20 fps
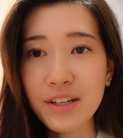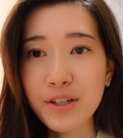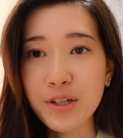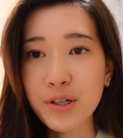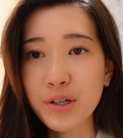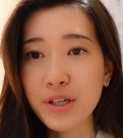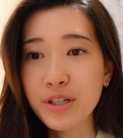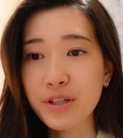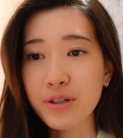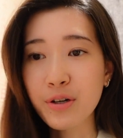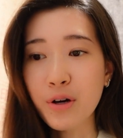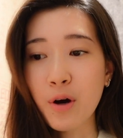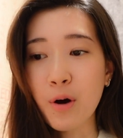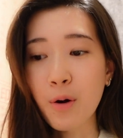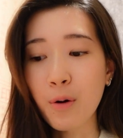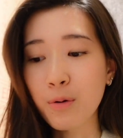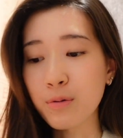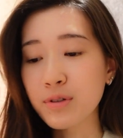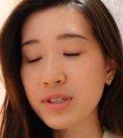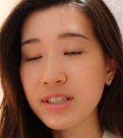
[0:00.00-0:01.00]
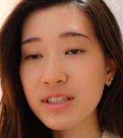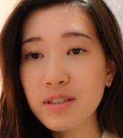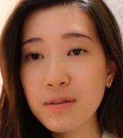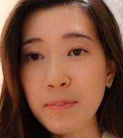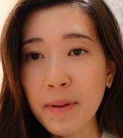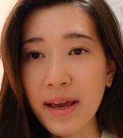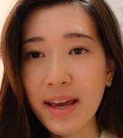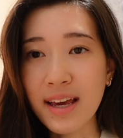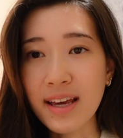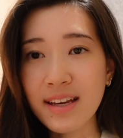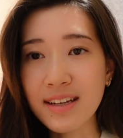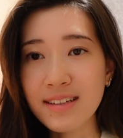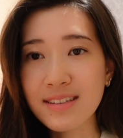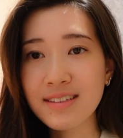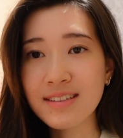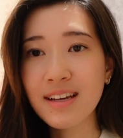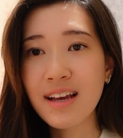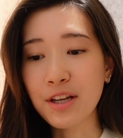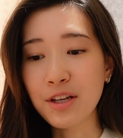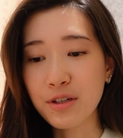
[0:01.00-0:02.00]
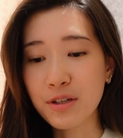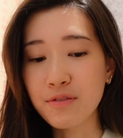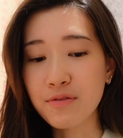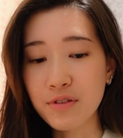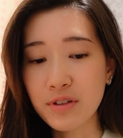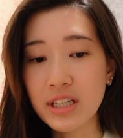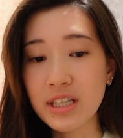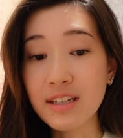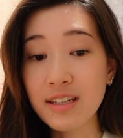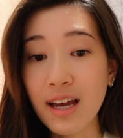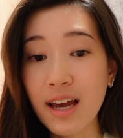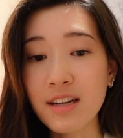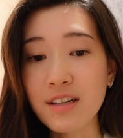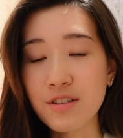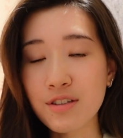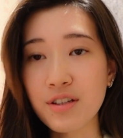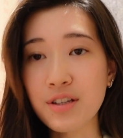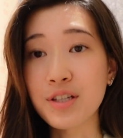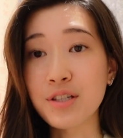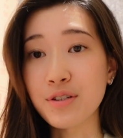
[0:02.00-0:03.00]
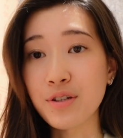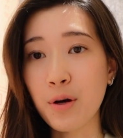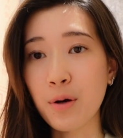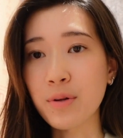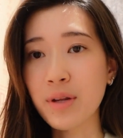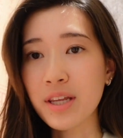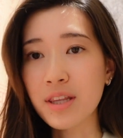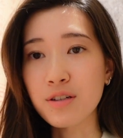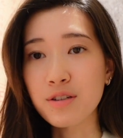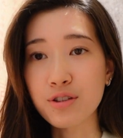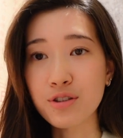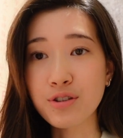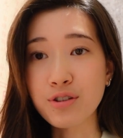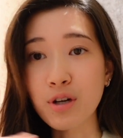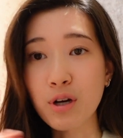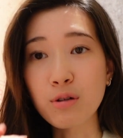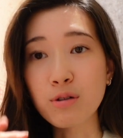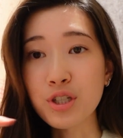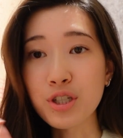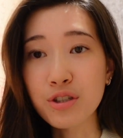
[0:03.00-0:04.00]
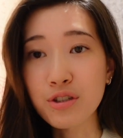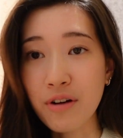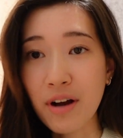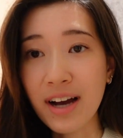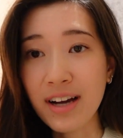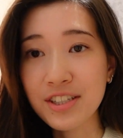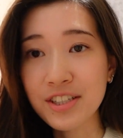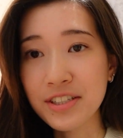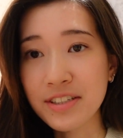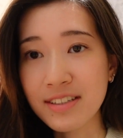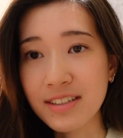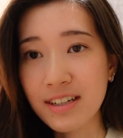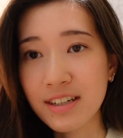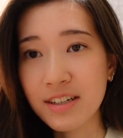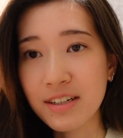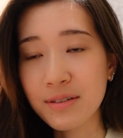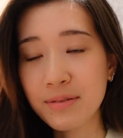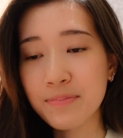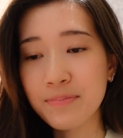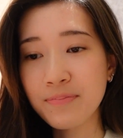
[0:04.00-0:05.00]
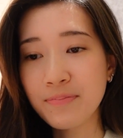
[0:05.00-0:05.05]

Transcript: You're in your own space and you can really get into the zone. Like, there's no distractions here.